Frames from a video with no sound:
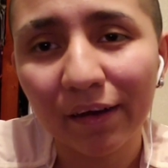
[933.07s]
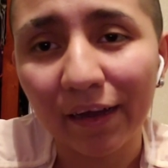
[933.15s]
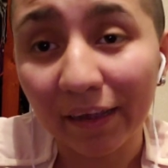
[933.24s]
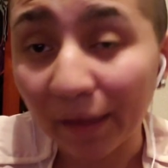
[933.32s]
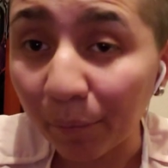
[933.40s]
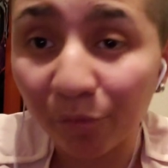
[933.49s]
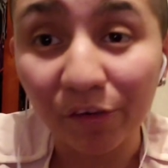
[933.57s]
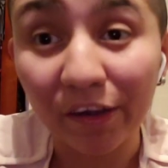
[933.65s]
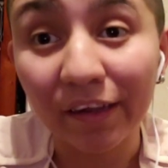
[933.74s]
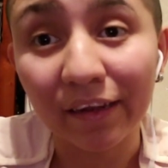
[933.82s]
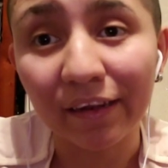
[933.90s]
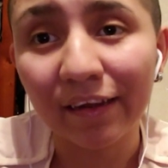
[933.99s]
I keep
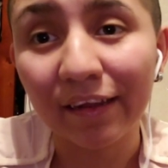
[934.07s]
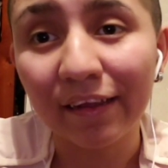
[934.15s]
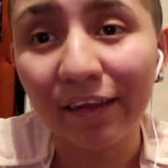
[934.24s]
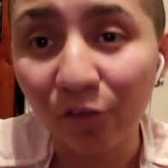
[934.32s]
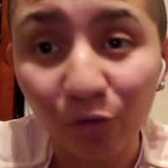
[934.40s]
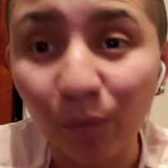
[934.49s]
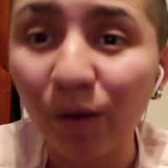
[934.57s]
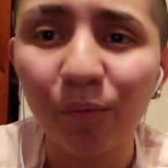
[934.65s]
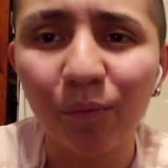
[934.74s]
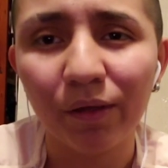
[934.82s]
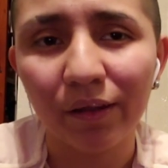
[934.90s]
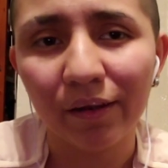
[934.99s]
fighting until I
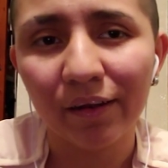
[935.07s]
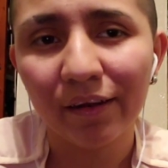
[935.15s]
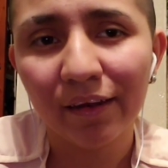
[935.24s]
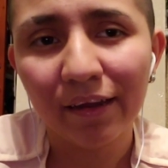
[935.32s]
win.